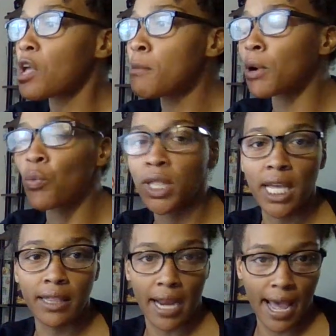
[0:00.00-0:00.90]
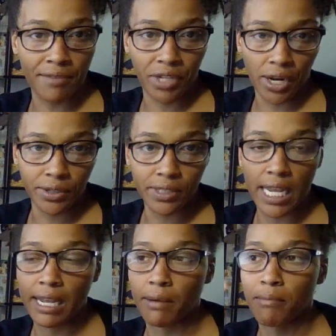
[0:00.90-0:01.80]
but one thing that I have
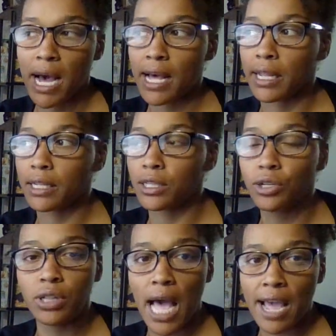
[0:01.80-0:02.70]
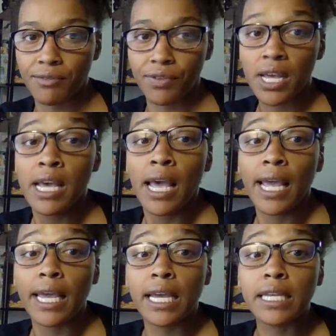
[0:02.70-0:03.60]
learned in my little life
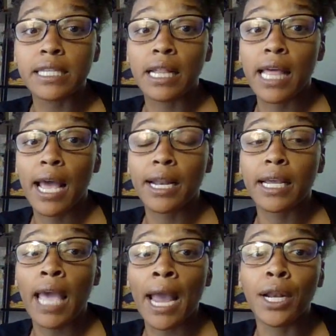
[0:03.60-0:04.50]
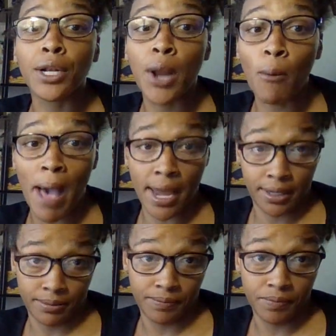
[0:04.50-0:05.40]
is that can't nobody
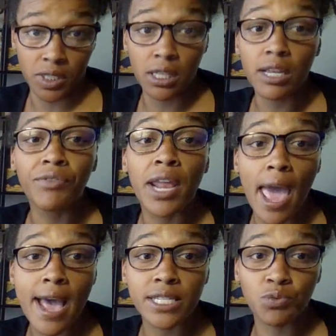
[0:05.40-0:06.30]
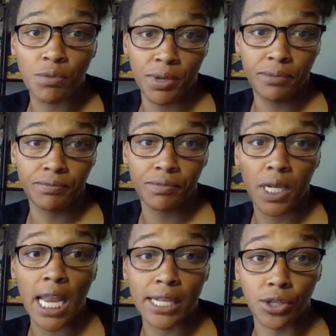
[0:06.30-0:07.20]
deliver an ass whooping
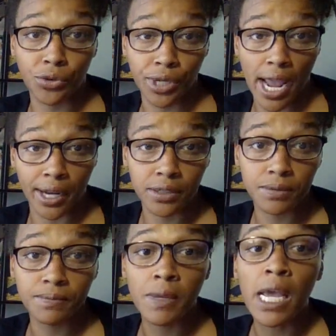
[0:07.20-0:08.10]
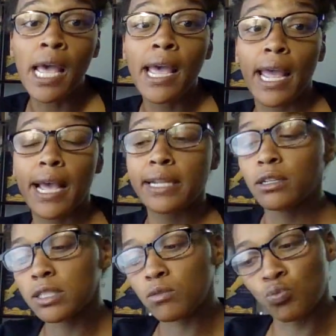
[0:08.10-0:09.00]
like the creator.
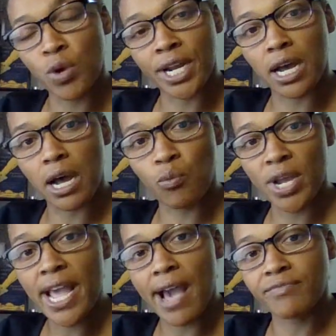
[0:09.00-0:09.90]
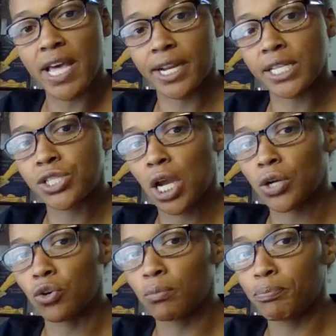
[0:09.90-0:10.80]
And when we have that
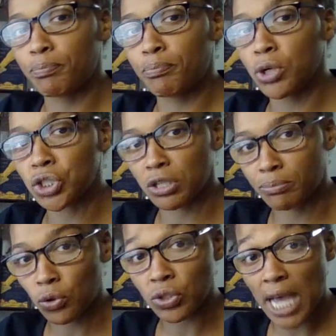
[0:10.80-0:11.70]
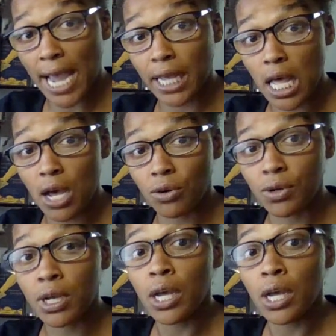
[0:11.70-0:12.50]
internal push and pull dialogue,